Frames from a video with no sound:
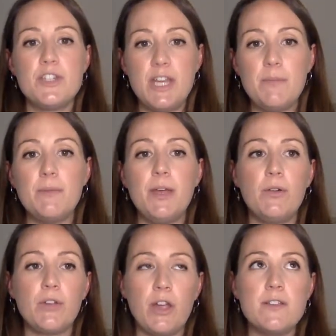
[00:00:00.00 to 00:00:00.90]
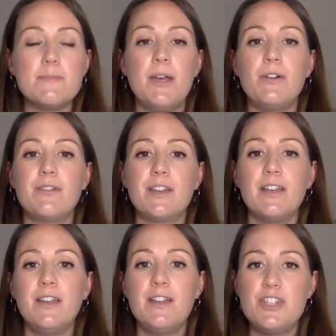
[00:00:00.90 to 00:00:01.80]
sheep's milk goat's
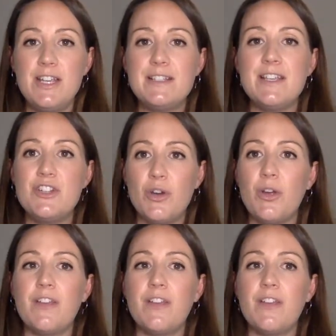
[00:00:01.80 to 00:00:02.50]
milk cheeses,